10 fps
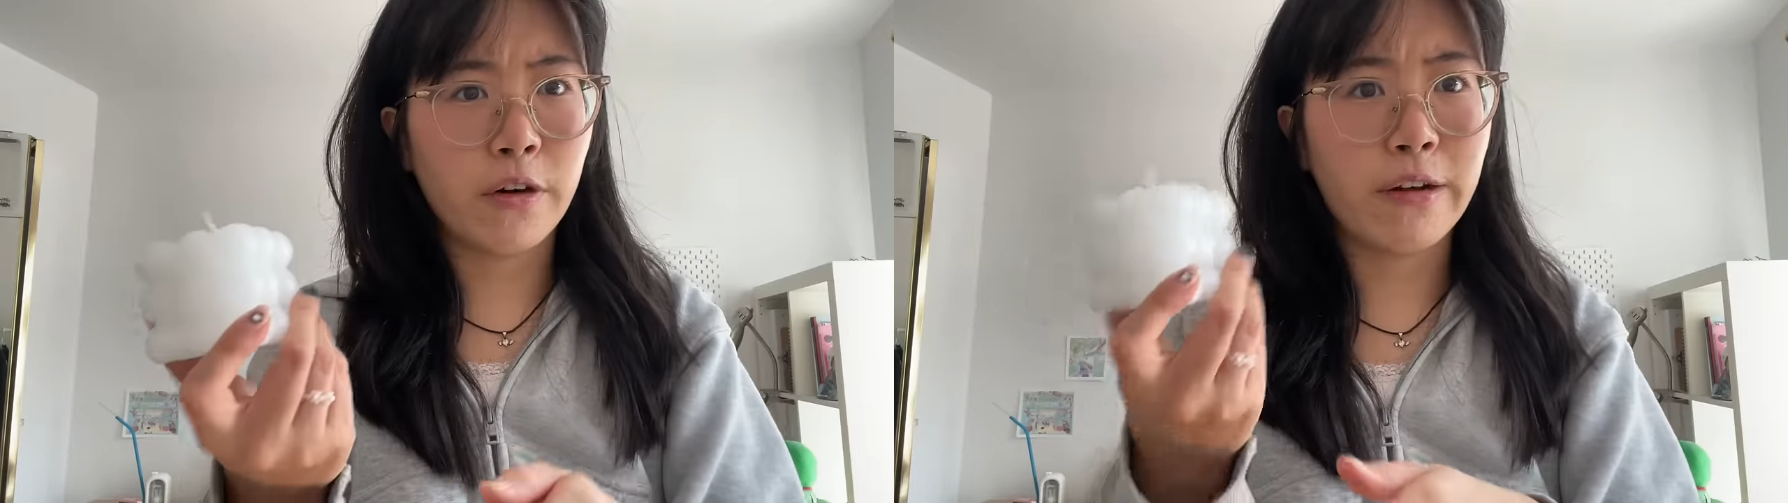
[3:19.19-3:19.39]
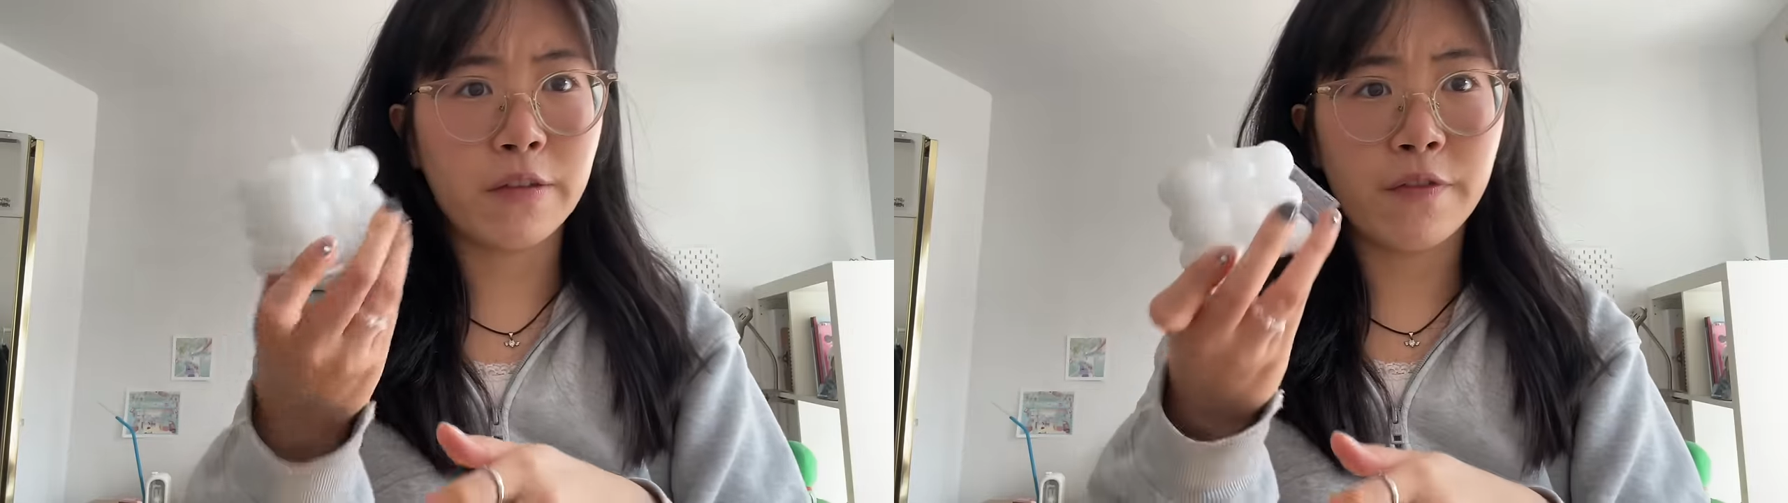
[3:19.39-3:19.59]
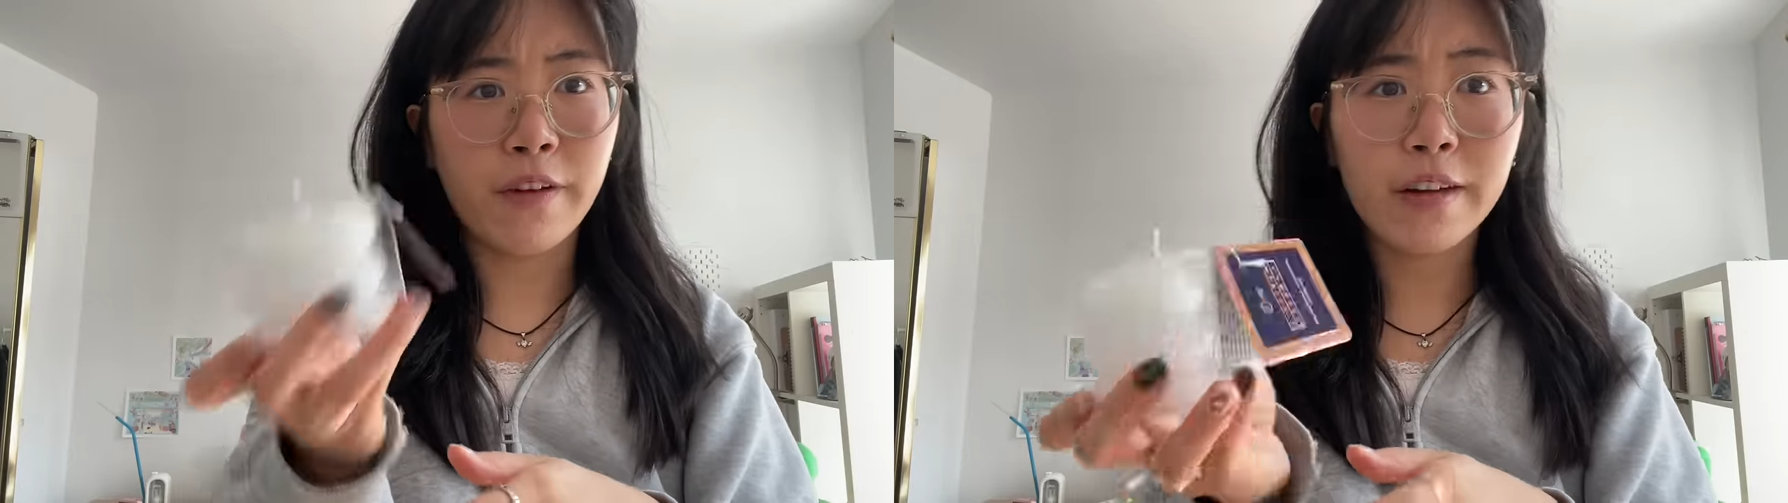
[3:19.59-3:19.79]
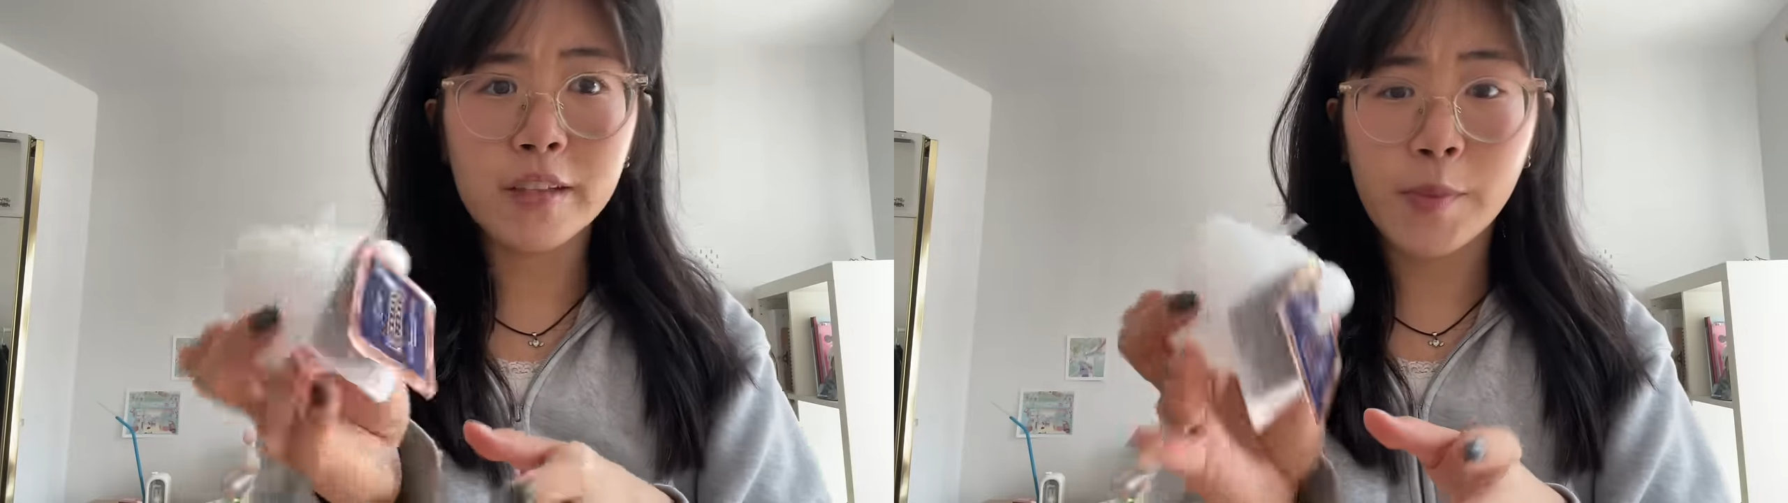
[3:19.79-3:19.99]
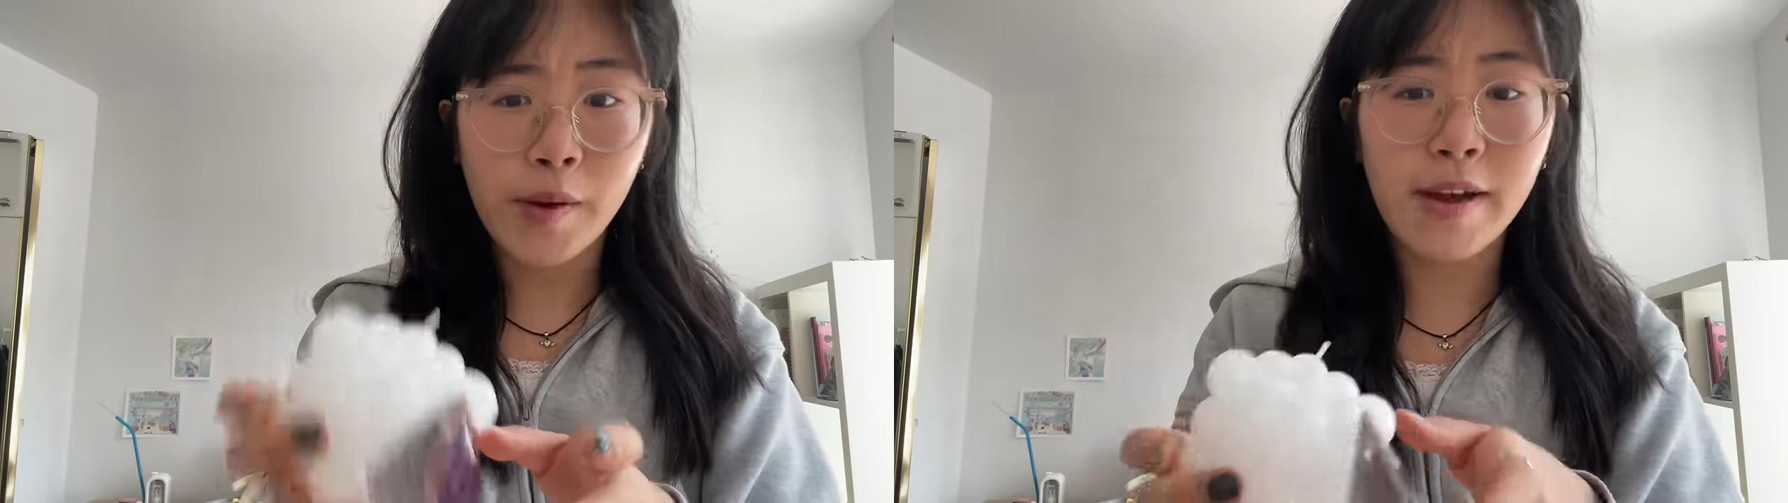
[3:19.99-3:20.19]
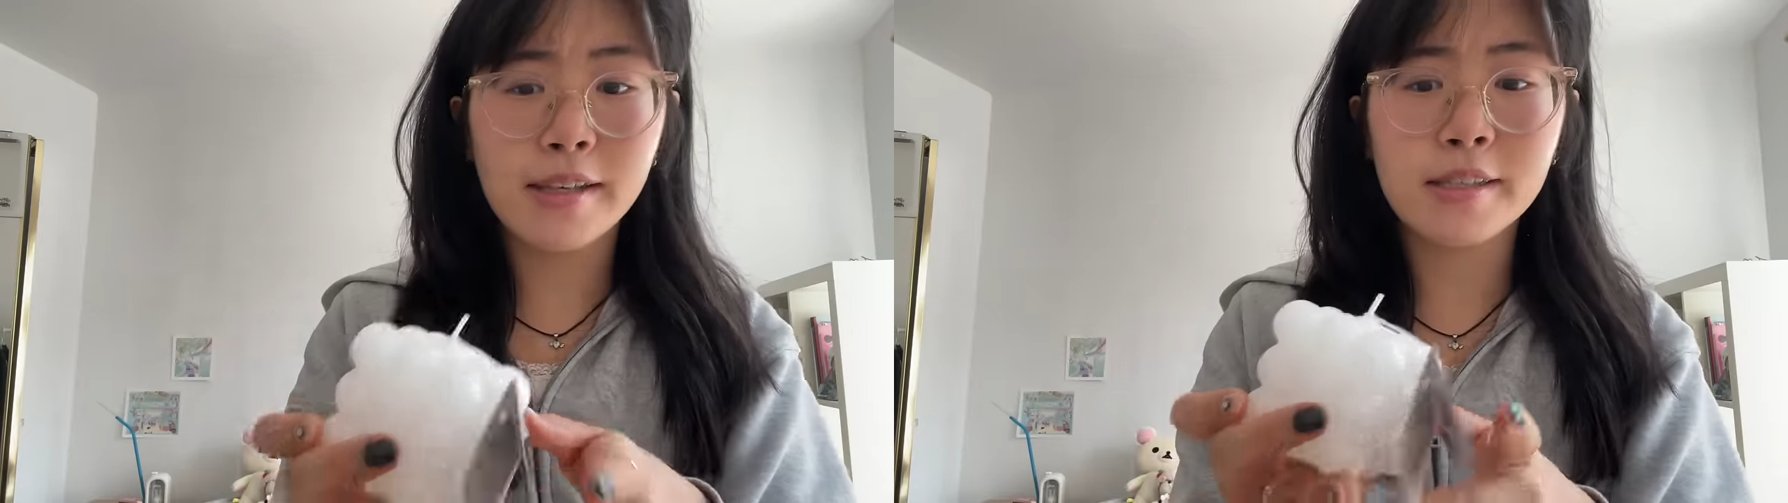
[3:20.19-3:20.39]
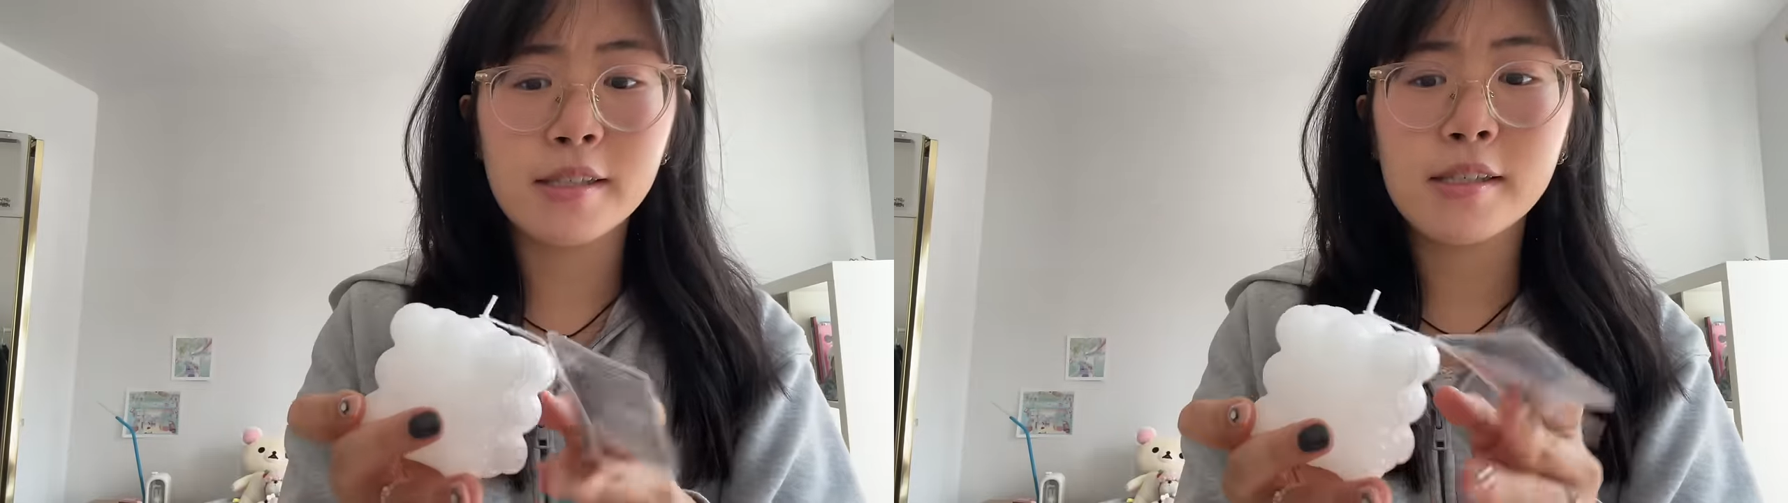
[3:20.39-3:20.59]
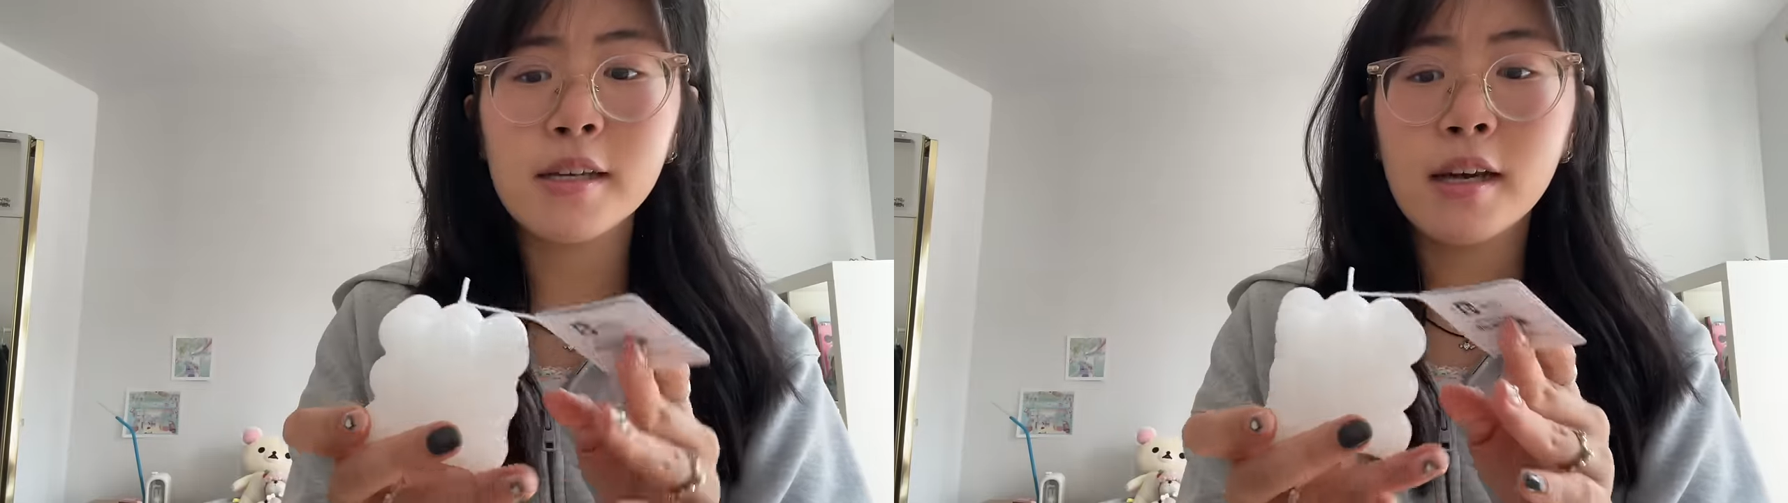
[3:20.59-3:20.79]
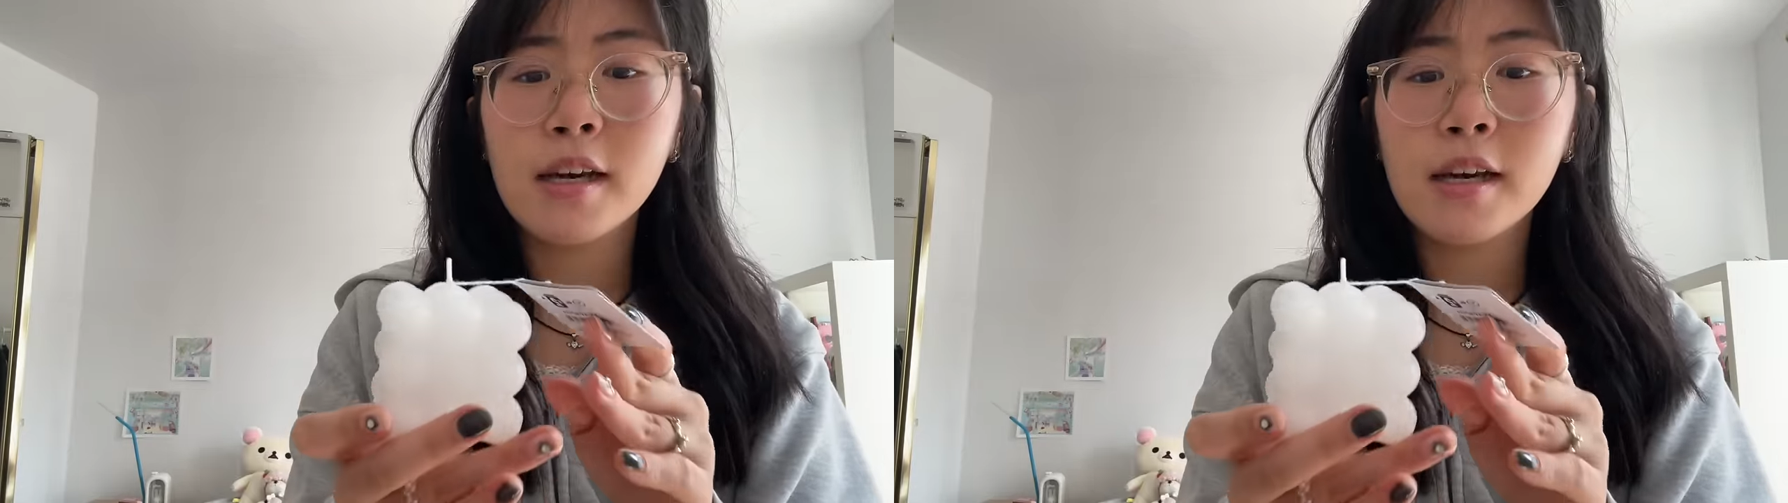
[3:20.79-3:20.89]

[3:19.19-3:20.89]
I was very surprised